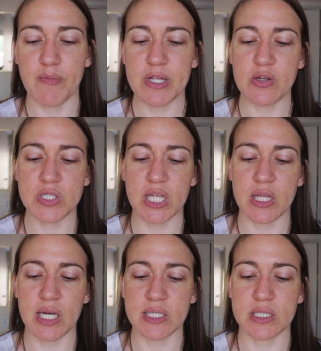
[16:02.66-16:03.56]
I've been
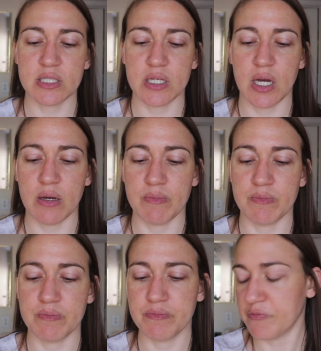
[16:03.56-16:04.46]
using this
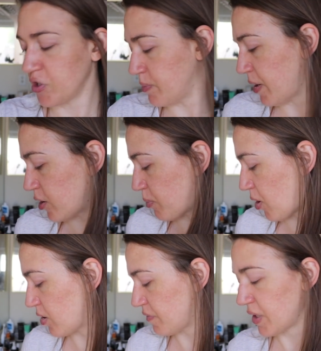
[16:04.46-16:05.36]
for the better
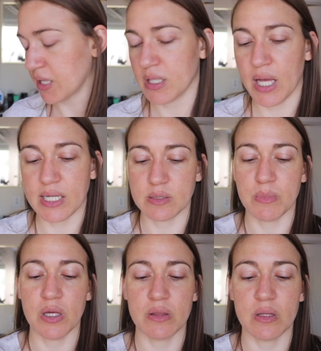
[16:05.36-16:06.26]
part of like the last
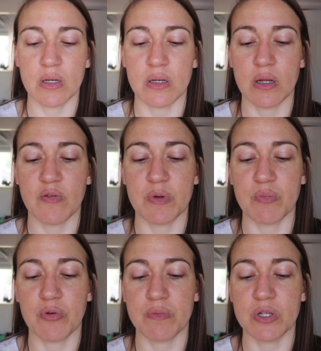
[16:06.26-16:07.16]
month, and I've
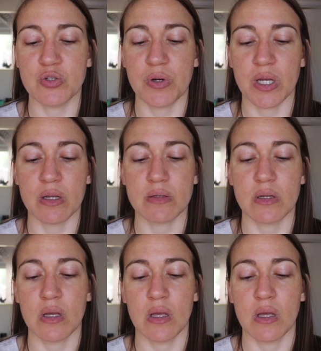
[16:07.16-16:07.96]
been enjoying it.